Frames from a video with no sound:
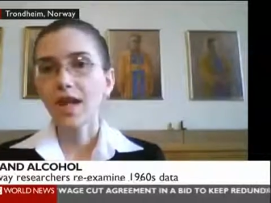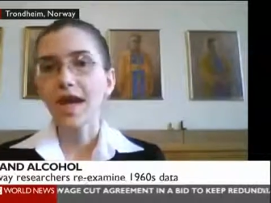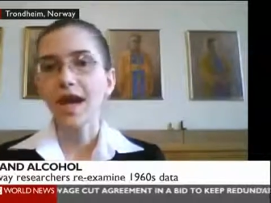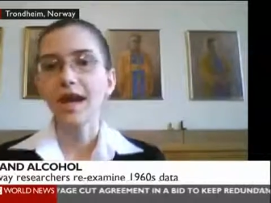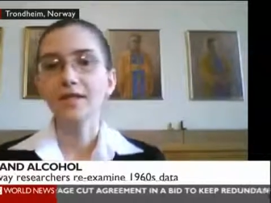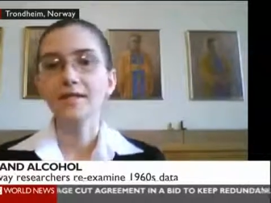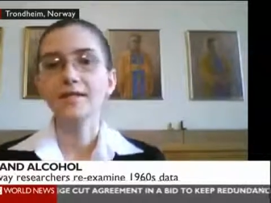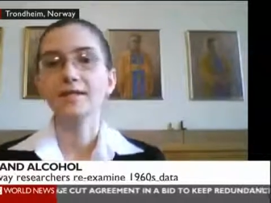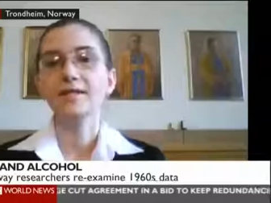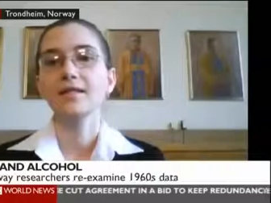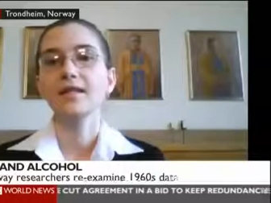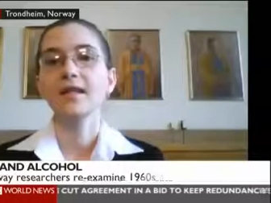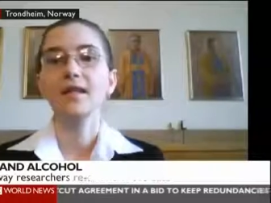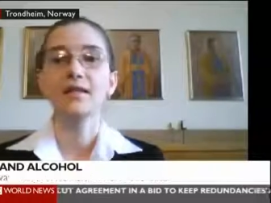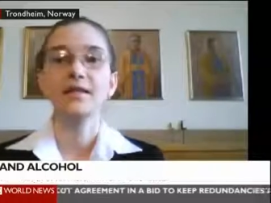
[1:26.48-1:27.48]
And
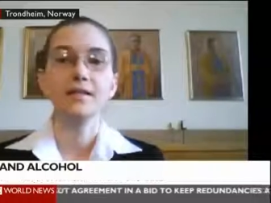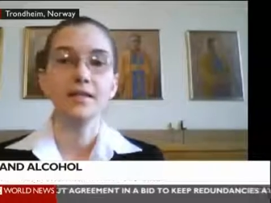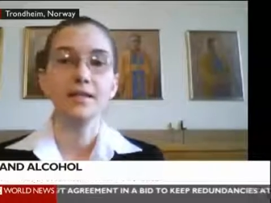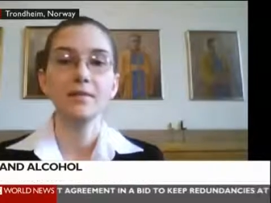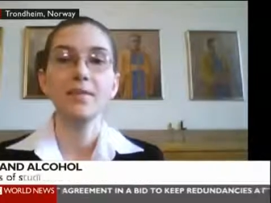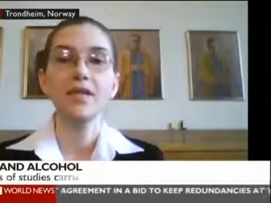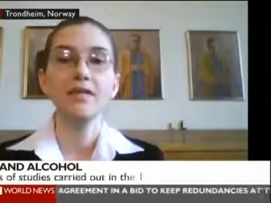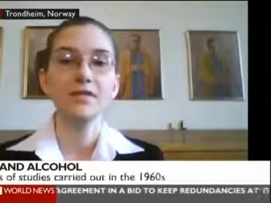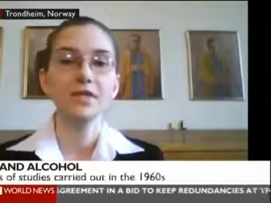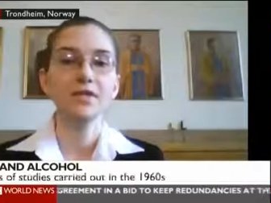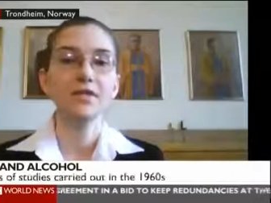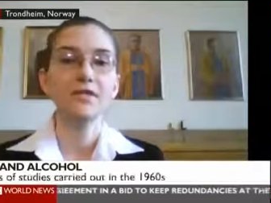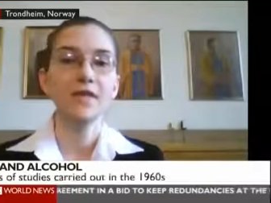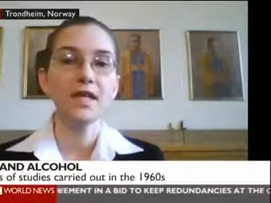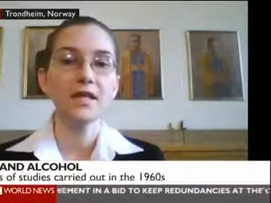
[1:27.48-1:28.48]
the
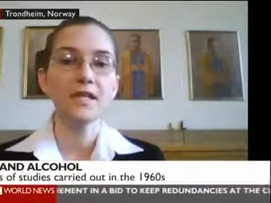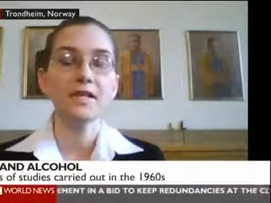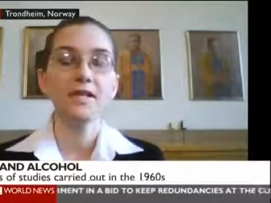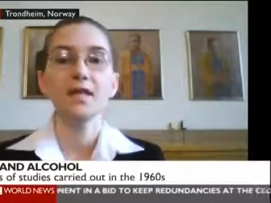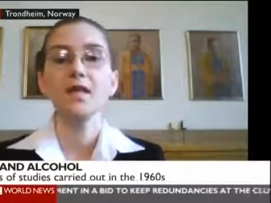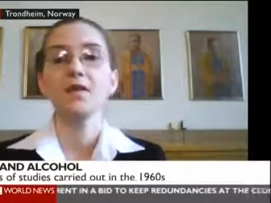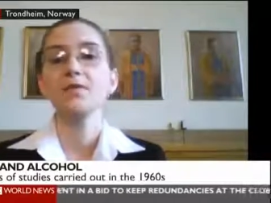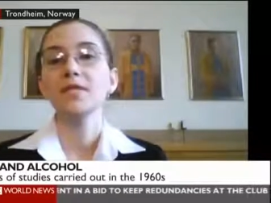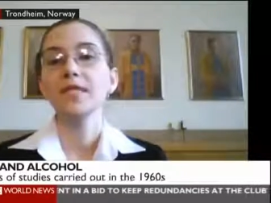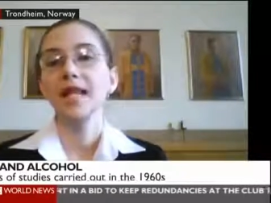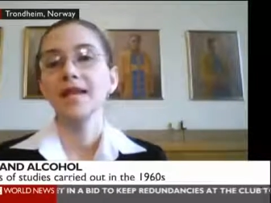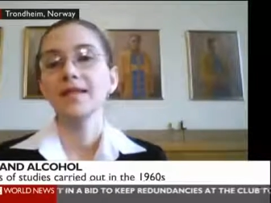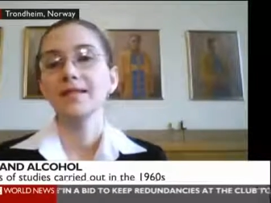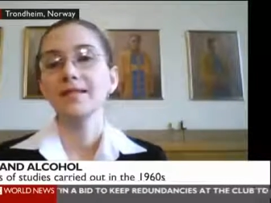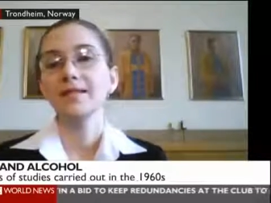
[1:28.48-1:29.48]
beneficial effect was
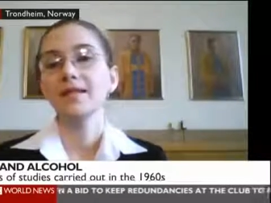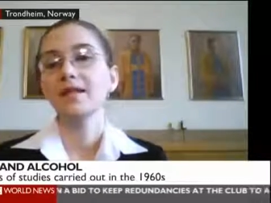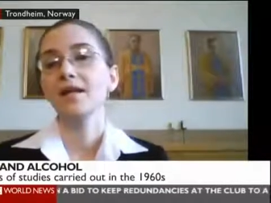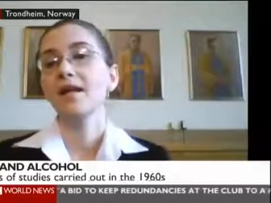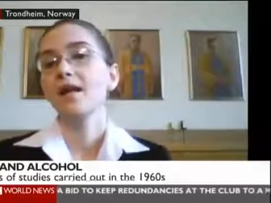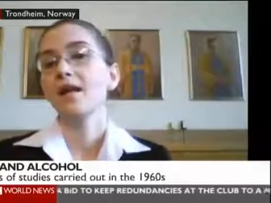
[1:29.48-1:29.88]
lasting